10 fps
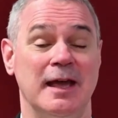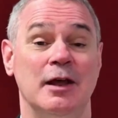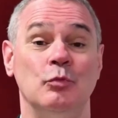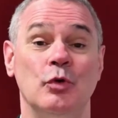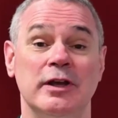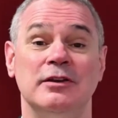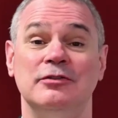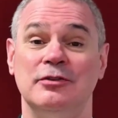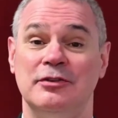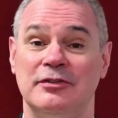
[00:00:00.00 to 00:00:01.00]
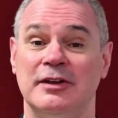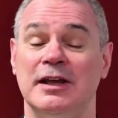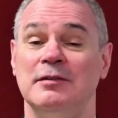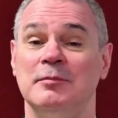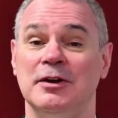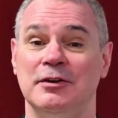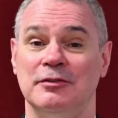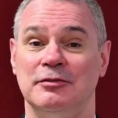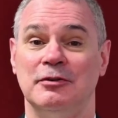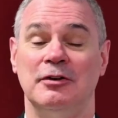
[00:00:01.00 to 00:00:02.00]
And we can do the same
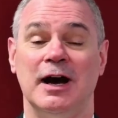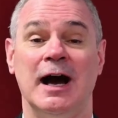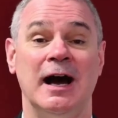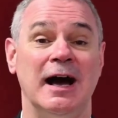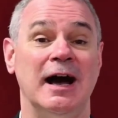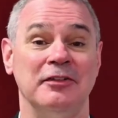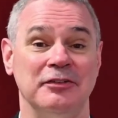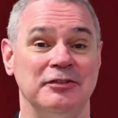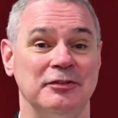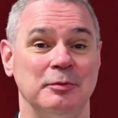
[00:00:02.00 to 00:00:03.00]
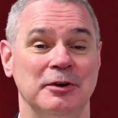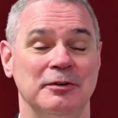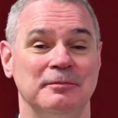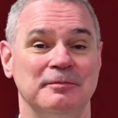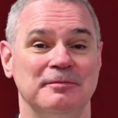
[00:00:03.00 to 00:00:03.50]
for uh, others as well.